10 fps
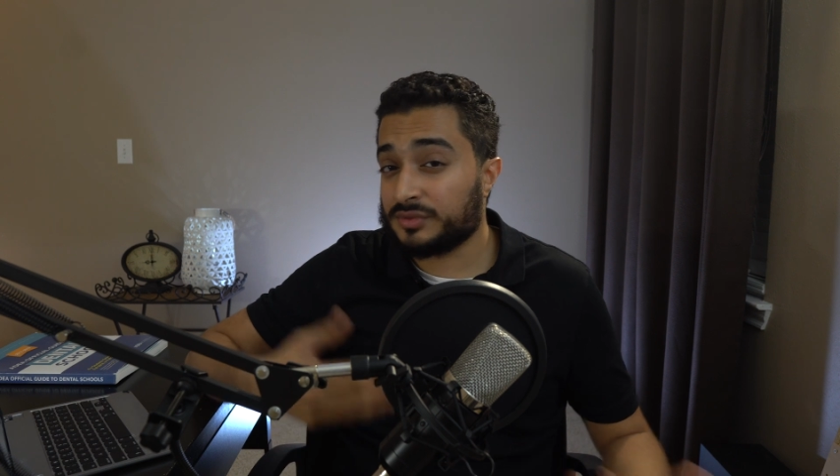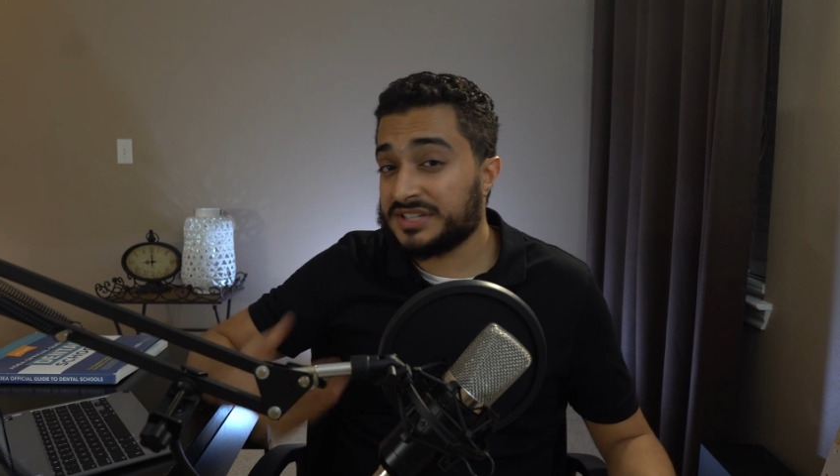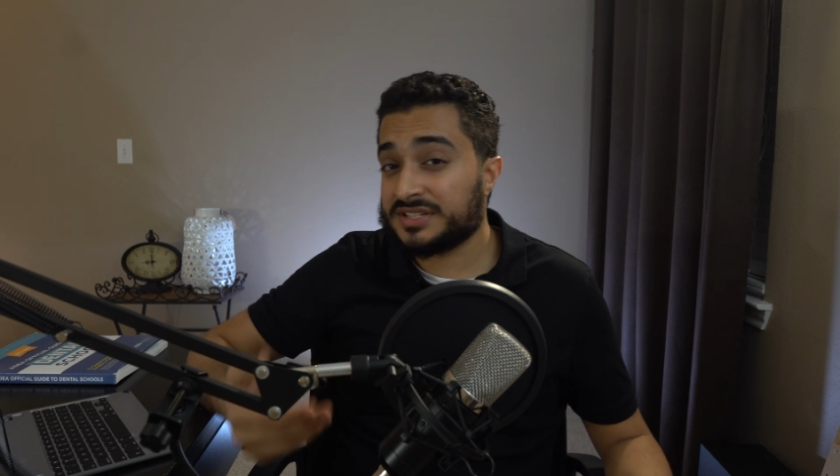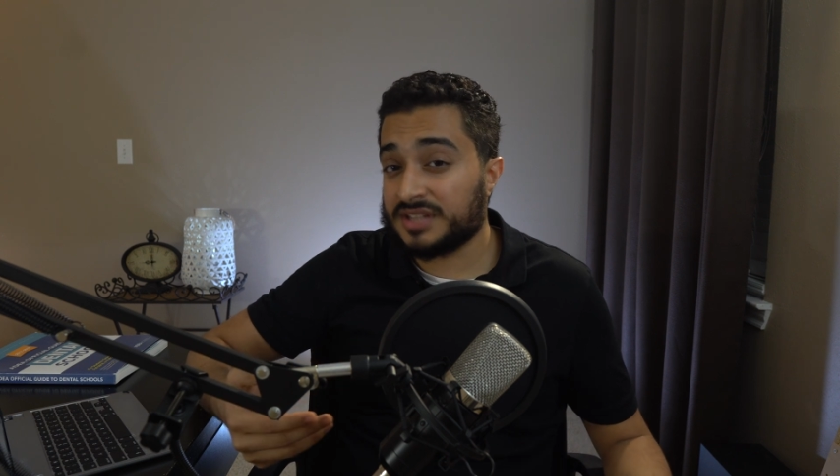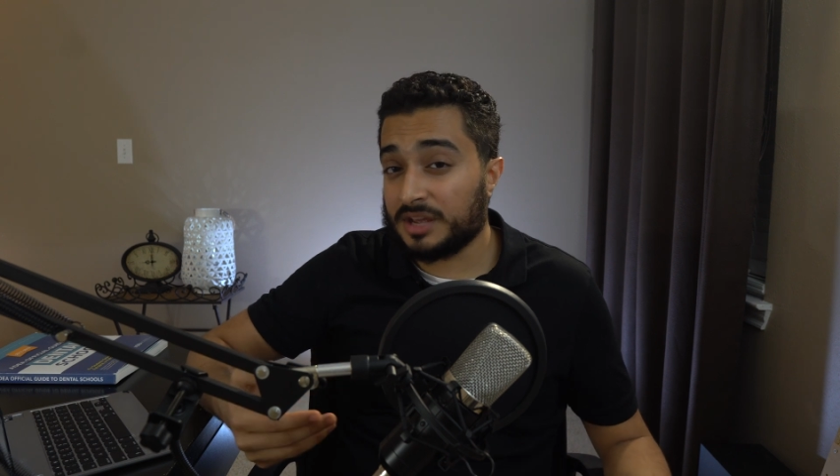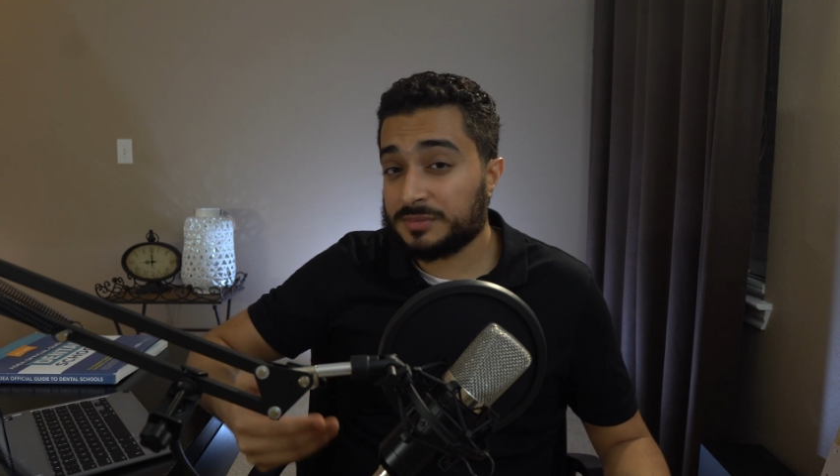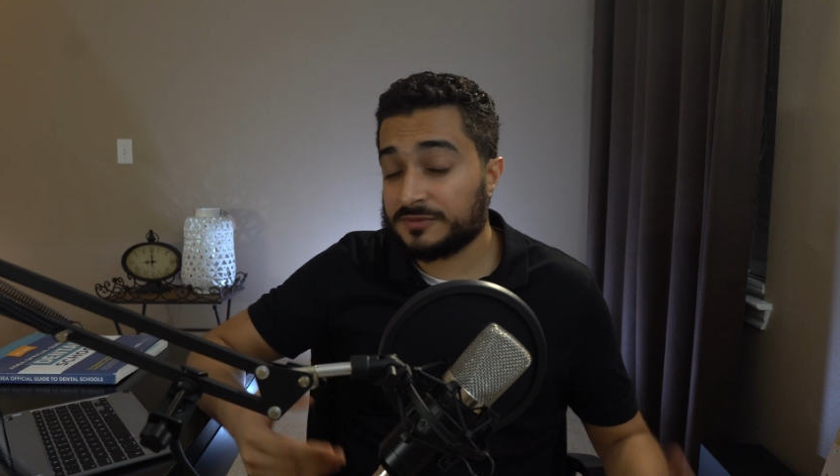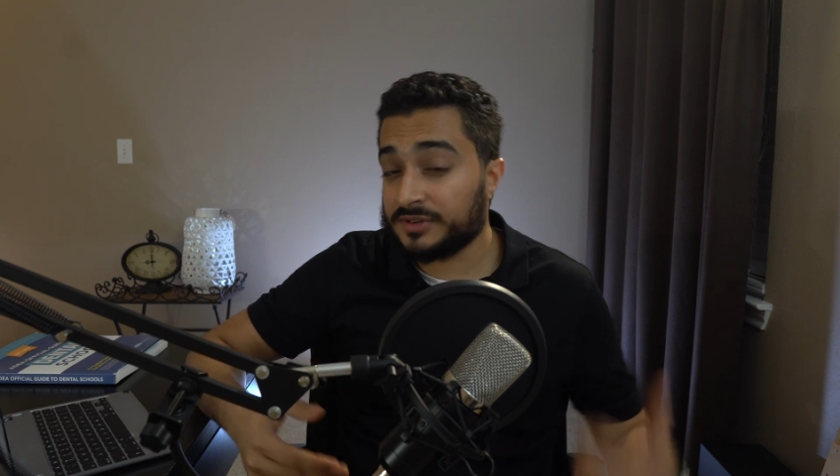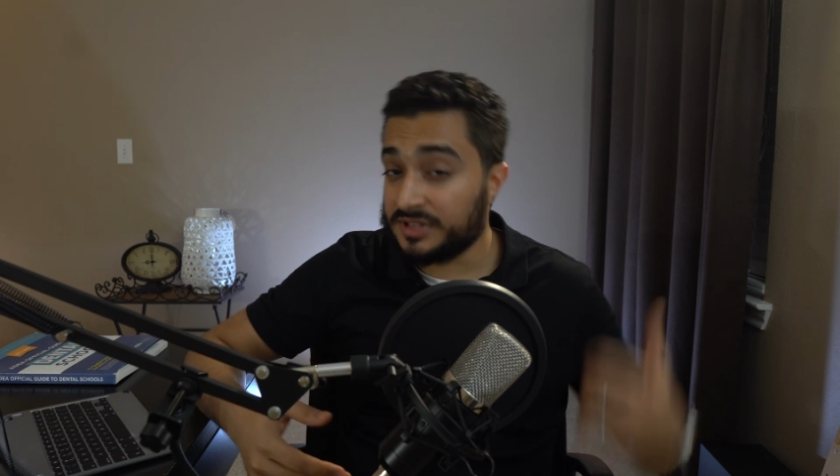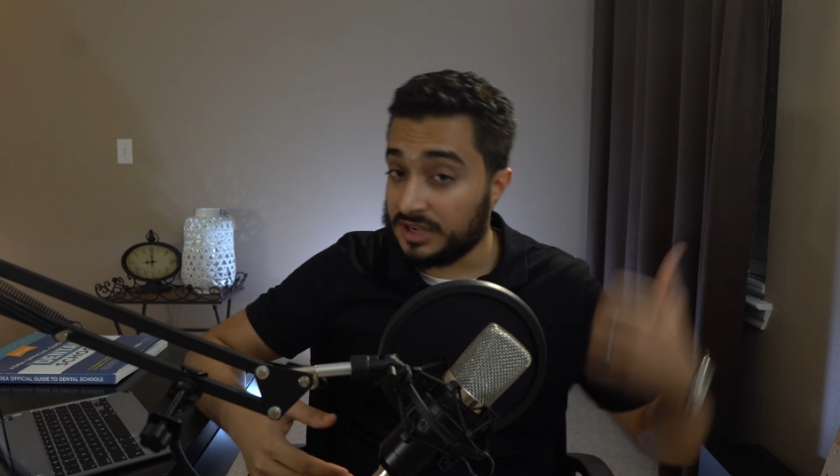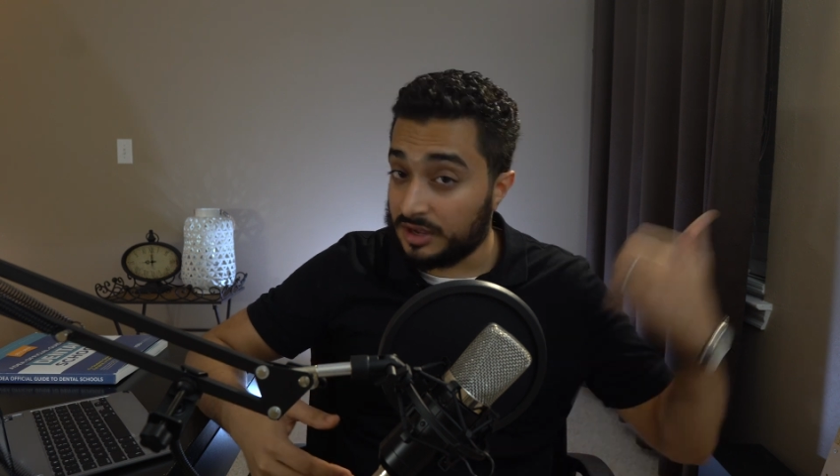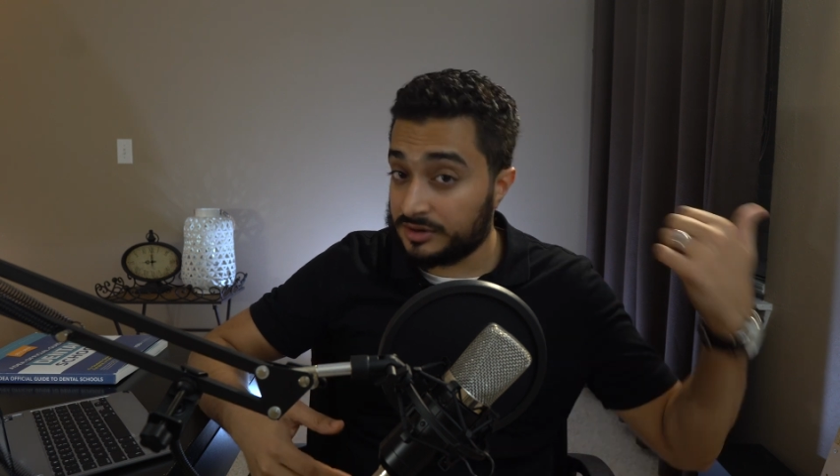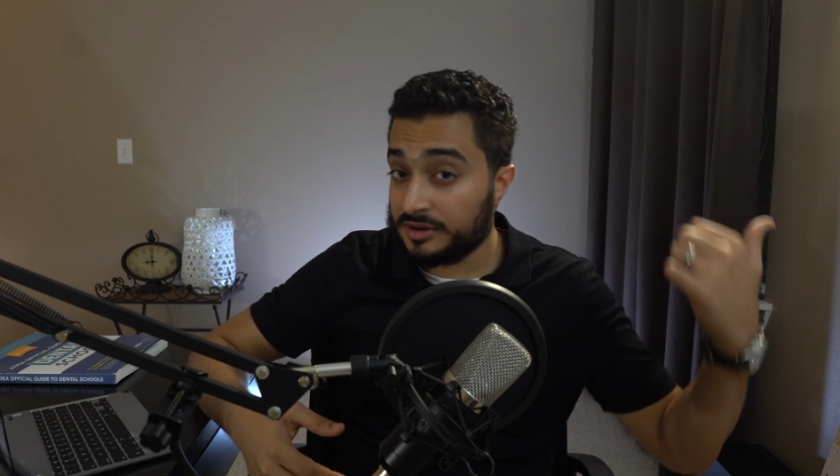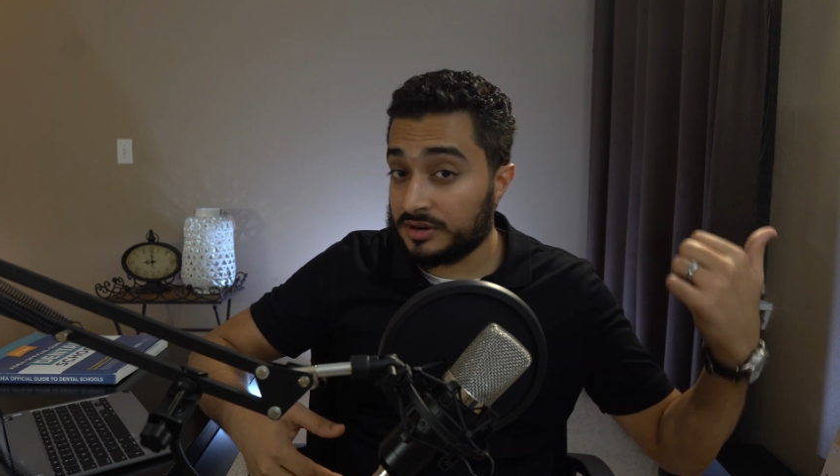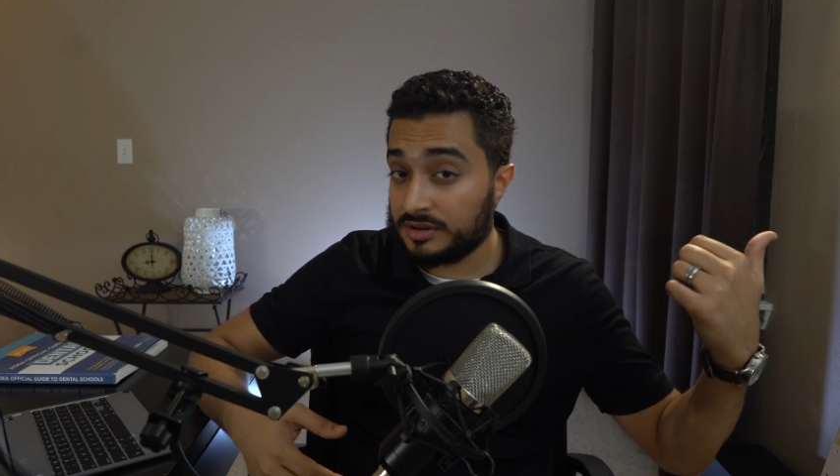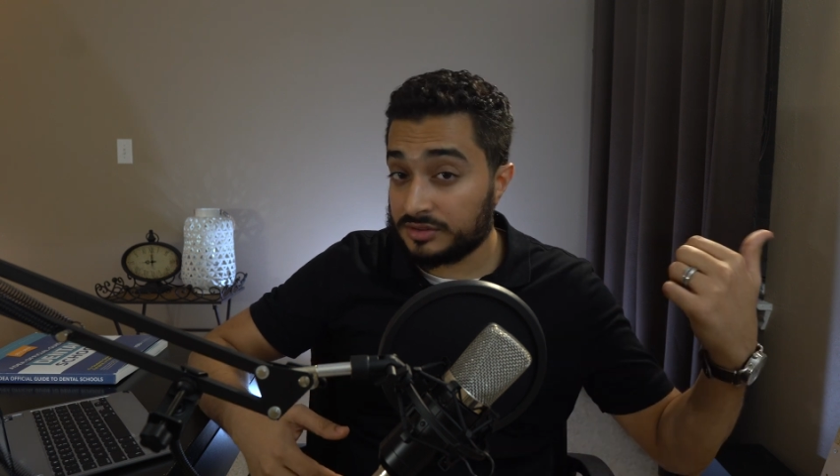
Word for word: three steps for the other